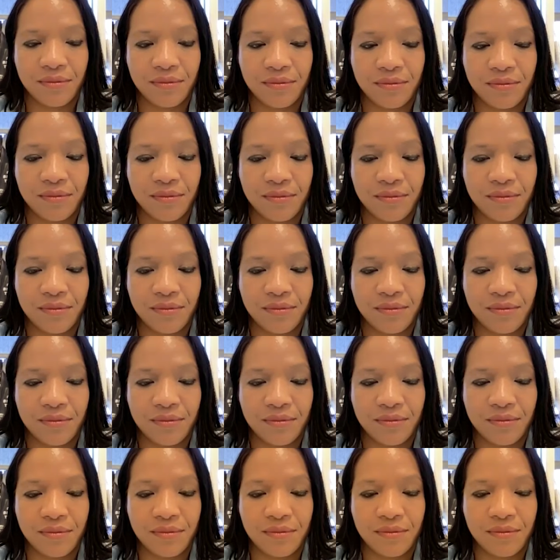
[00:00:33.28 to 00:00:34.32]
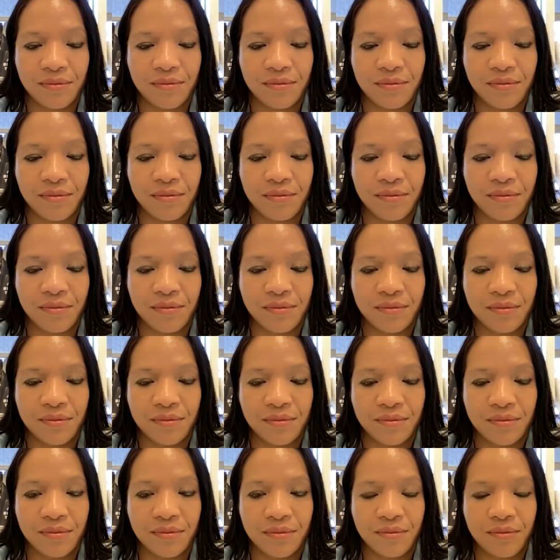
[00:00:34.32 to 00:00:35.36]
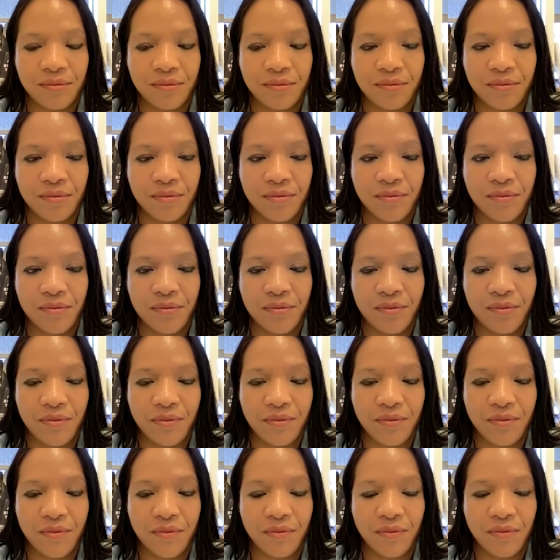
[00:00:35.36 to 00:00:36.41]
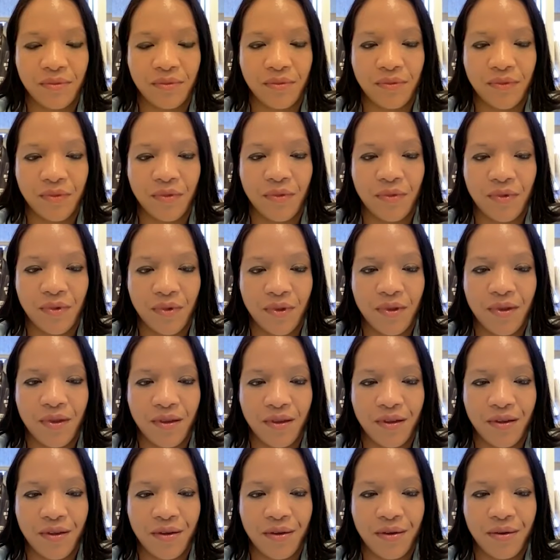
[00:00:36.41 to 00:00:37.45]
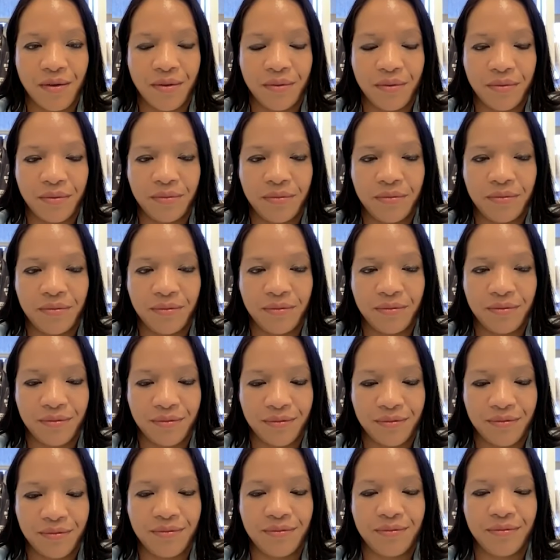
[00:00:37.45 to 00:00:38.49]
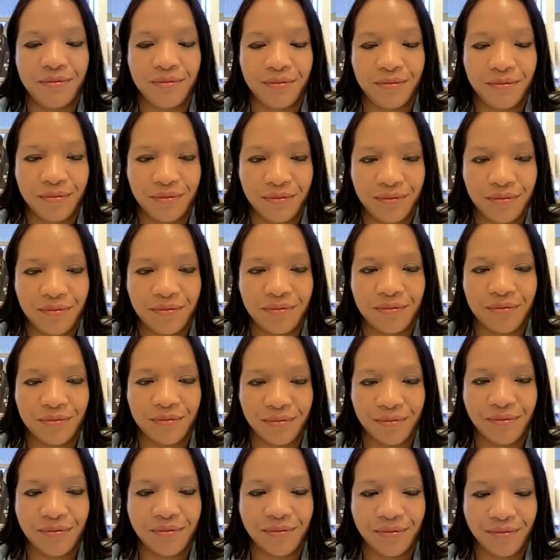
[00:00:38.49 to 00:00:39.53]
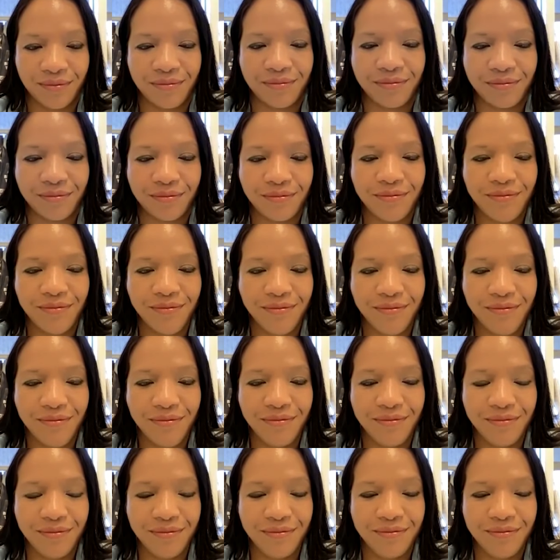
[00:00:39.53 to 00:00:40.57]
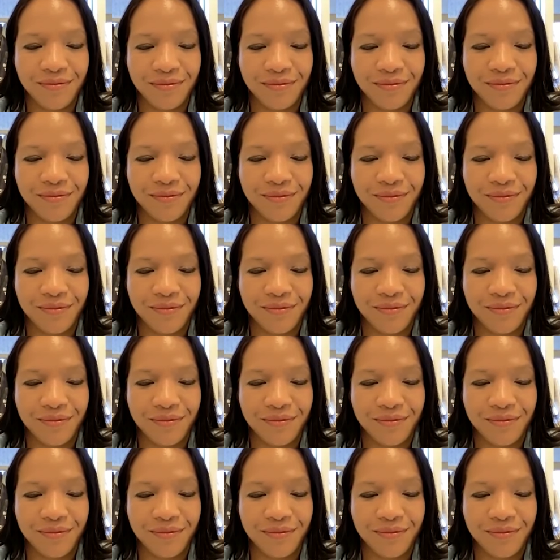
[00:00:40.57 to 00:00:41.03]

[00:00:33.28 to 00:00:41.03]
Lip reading: [no speech]